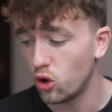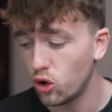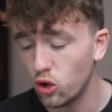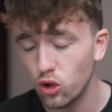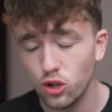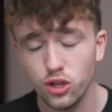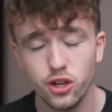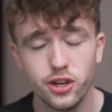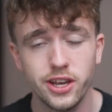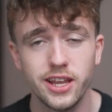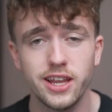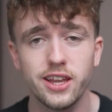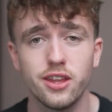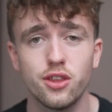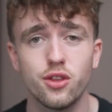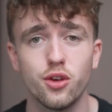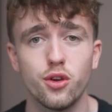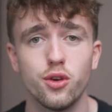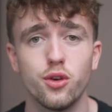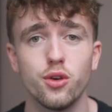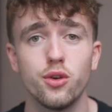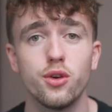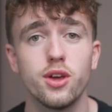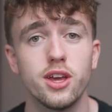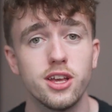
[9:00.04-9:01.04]
All you need
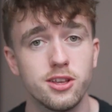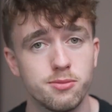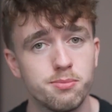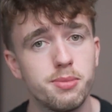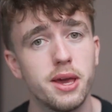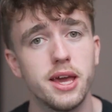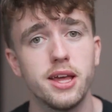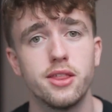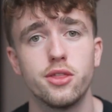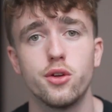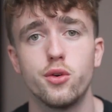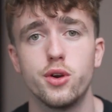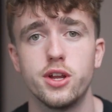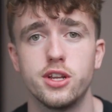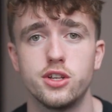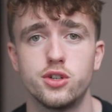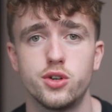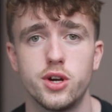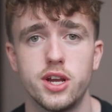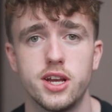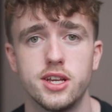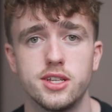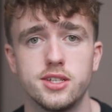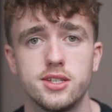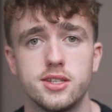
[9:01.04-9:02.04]
to do is pique their
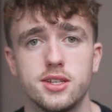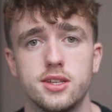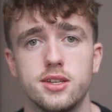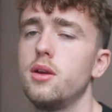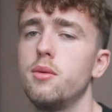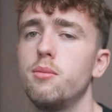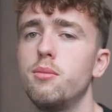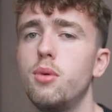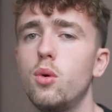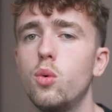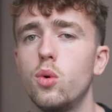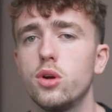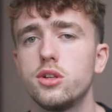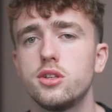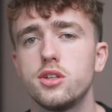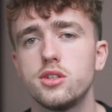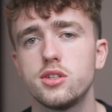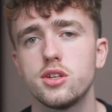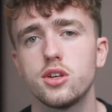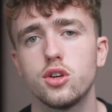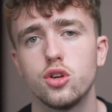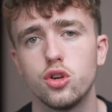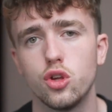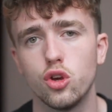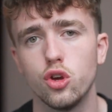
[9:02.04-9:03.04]
interest. But what does
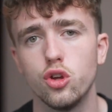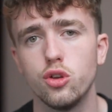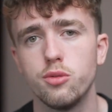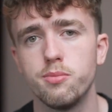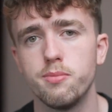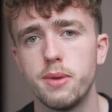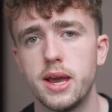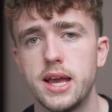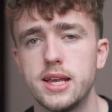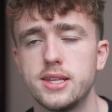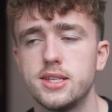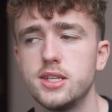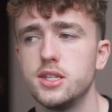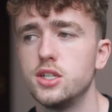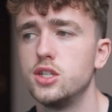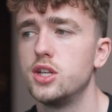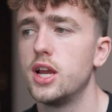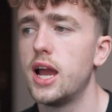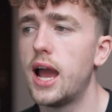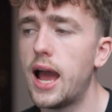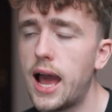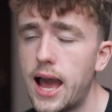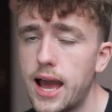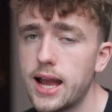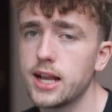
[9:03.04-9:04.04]
a good message
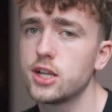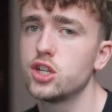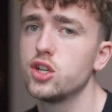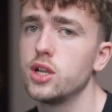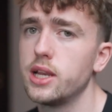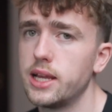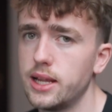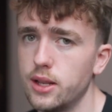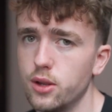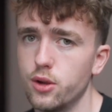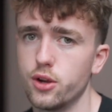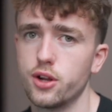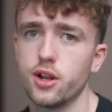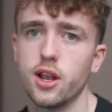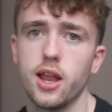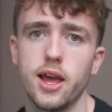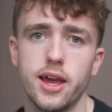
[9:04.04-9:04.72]
actually look